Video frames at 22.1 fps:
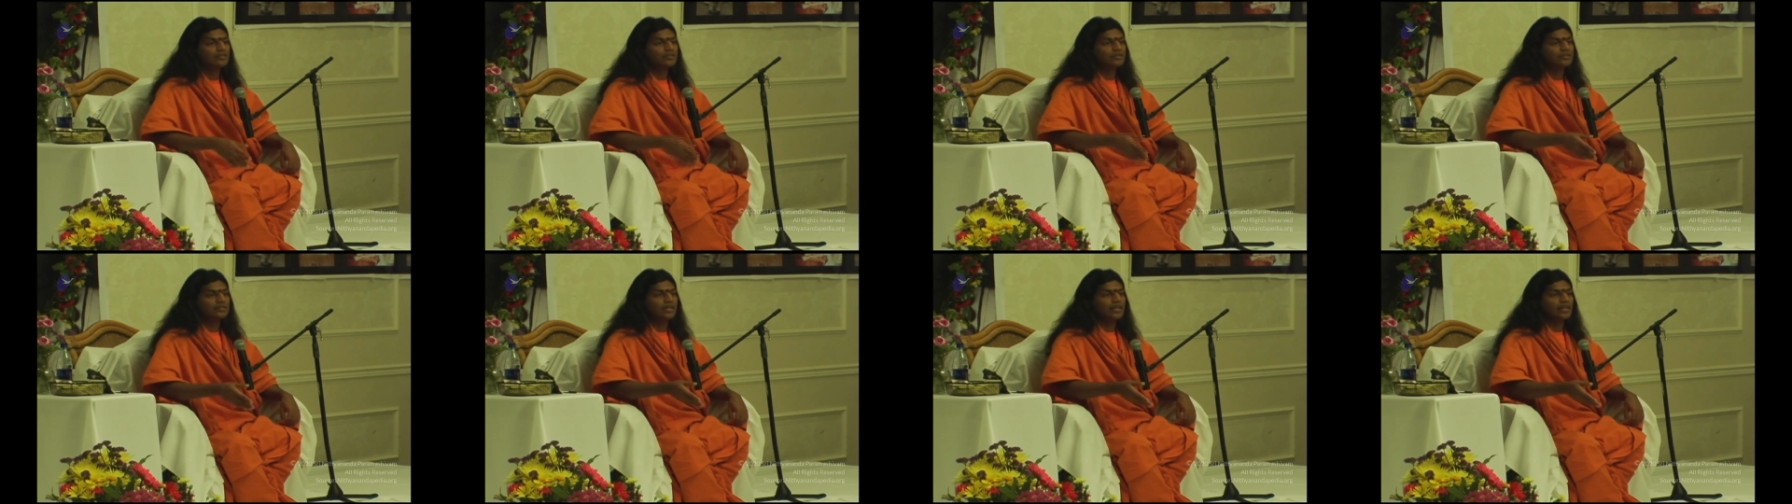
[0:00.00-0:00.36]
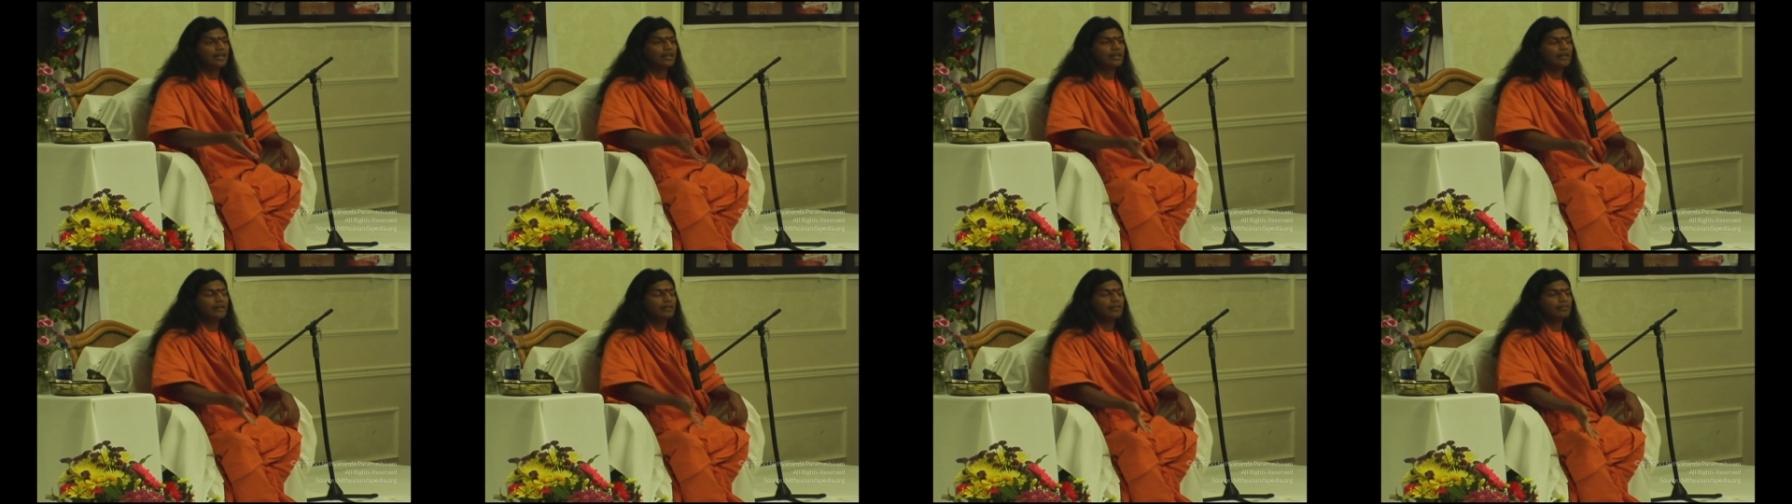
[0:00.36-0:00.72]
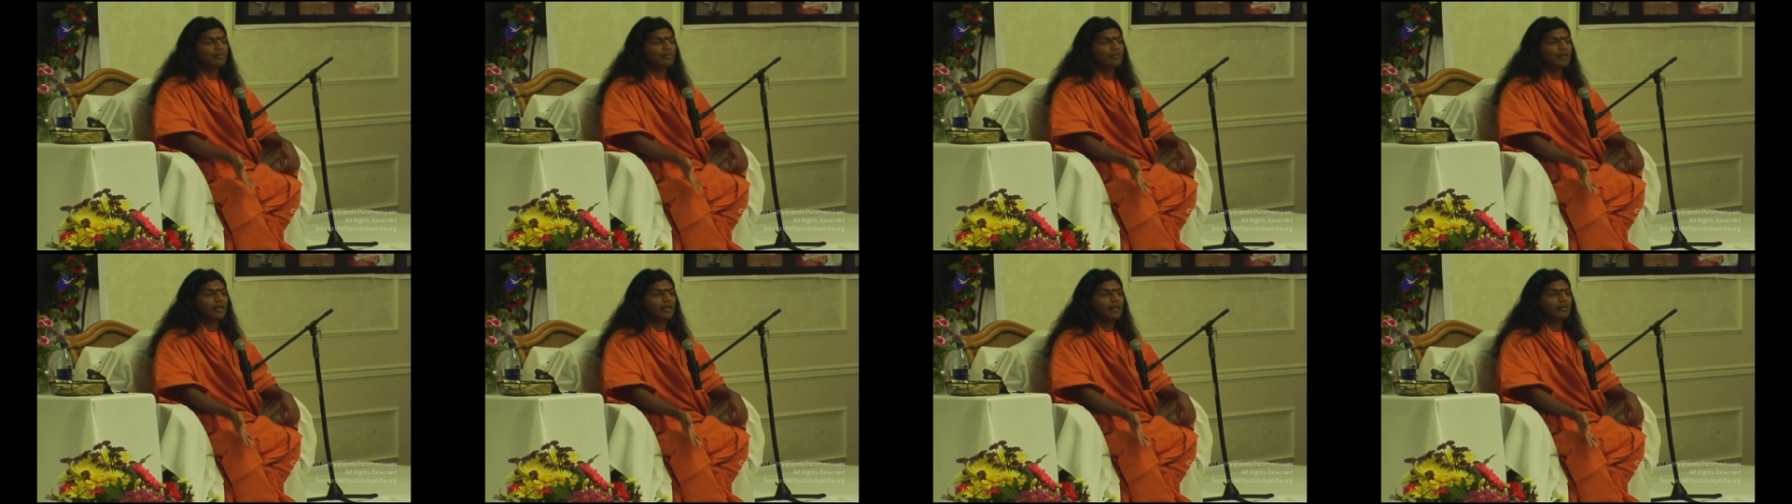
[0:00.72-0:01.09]
The
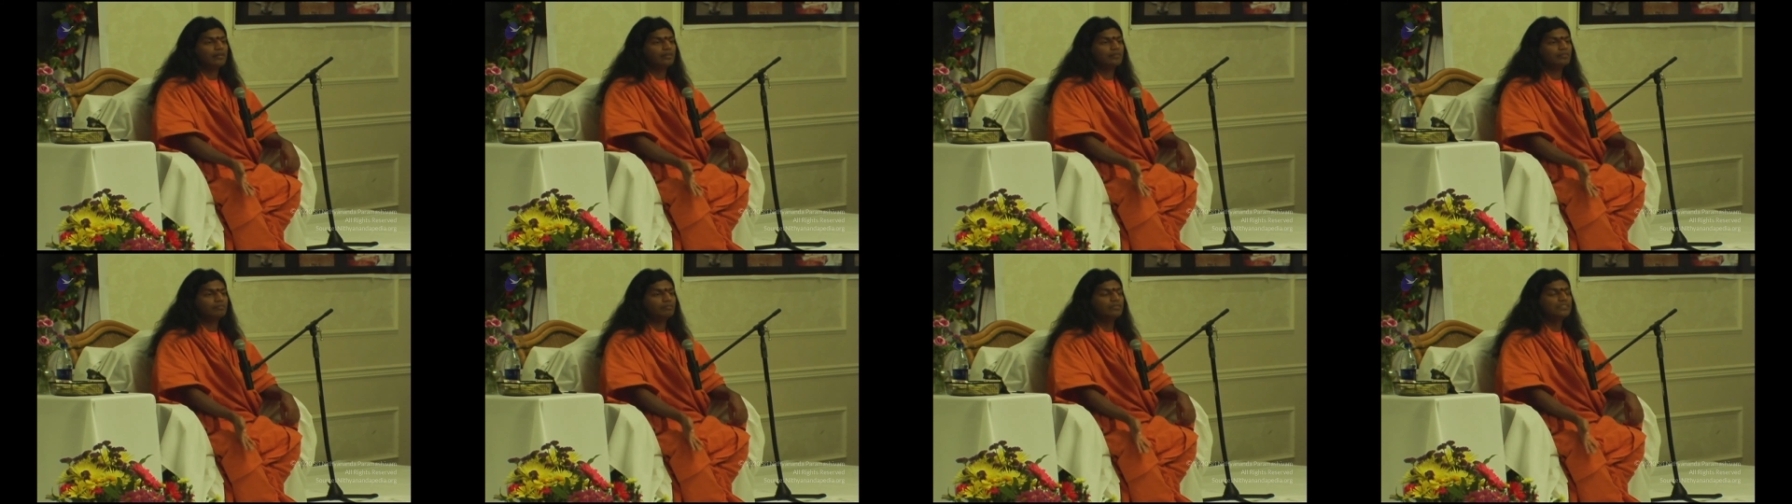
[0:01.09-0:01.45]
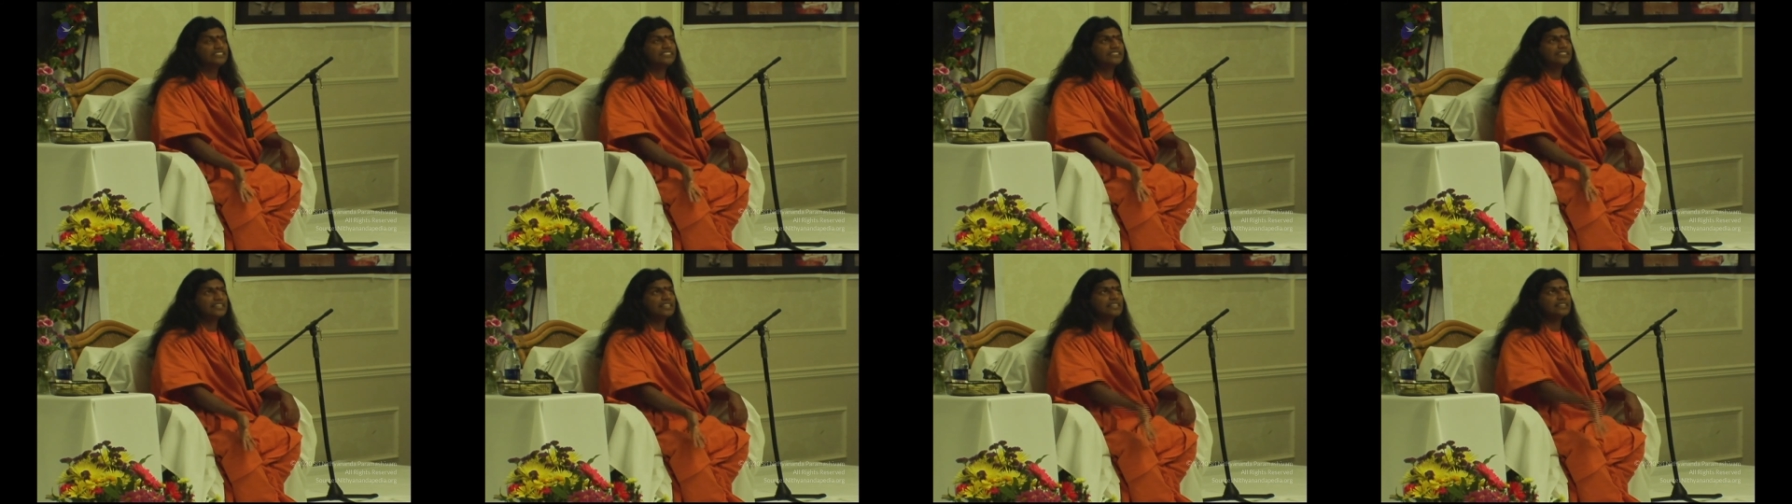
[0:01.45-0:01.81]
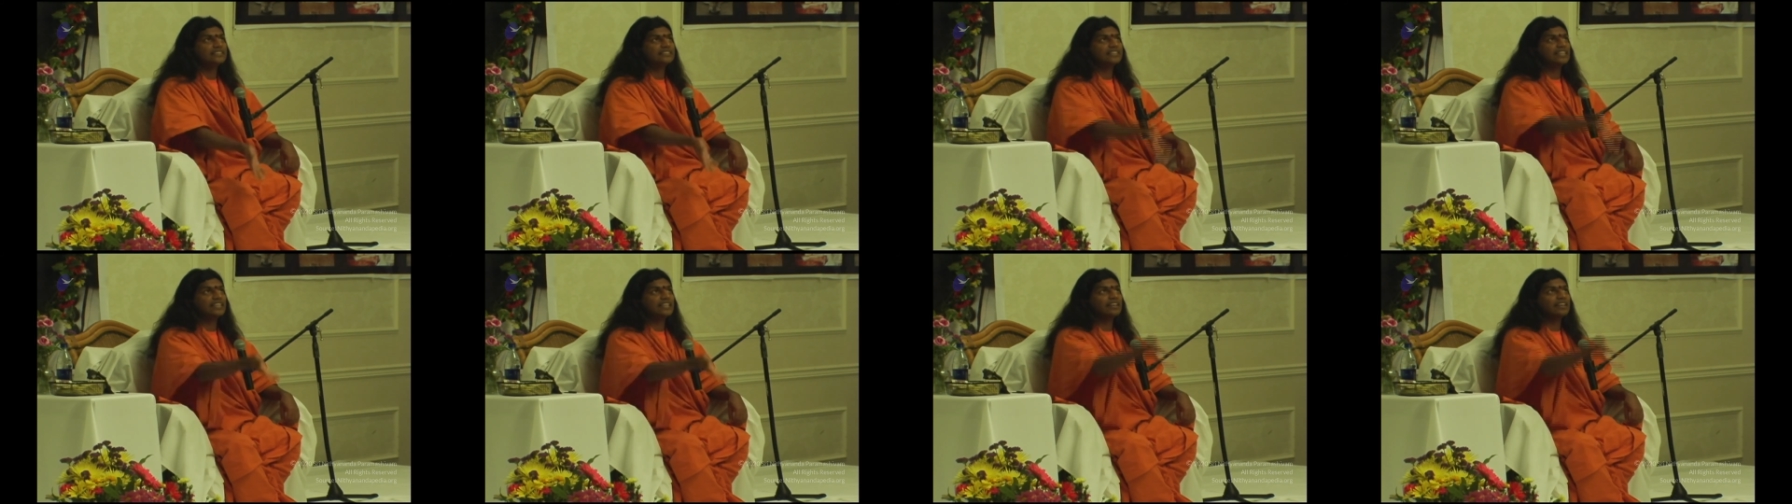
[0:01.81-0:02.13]
mistake is like